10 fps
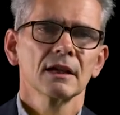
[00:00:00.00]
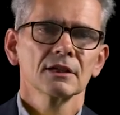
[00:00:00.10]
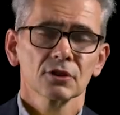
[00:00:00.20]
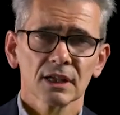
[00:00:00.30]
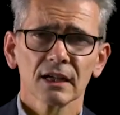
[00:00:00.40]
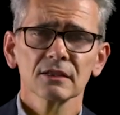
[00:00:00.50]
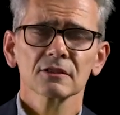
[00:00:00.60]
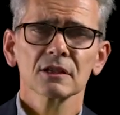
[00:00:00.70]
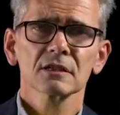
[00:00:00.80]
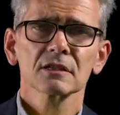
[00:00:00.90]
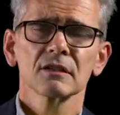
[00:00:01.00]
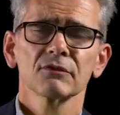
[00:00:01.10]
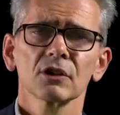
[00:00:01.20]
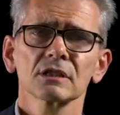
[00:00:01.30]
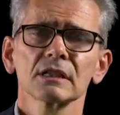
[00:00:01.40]
So the uncertainty and
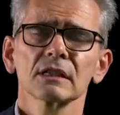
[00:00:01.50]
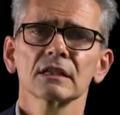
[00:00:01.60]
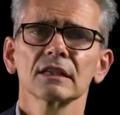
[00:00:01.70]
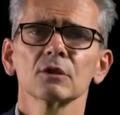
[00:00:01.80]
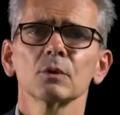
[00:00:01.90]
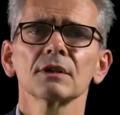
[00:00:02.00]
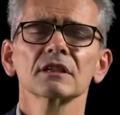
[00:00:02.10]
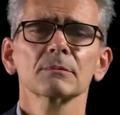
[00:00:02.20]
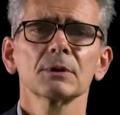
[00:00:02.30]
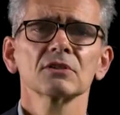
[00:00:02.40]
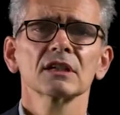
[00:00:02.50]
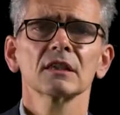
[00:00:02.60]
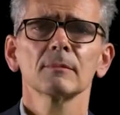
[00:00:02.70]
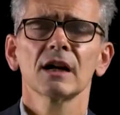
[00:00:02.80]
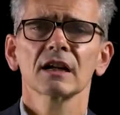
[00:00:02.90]
volatility that we're experiencing in
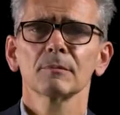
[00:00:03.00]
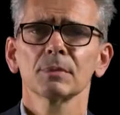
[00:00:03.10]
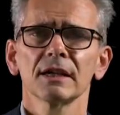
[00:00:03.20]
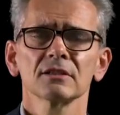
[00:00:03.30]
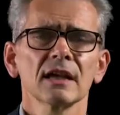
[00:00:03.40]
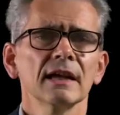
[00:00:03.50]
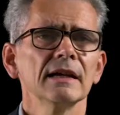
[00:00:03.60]
the marketplace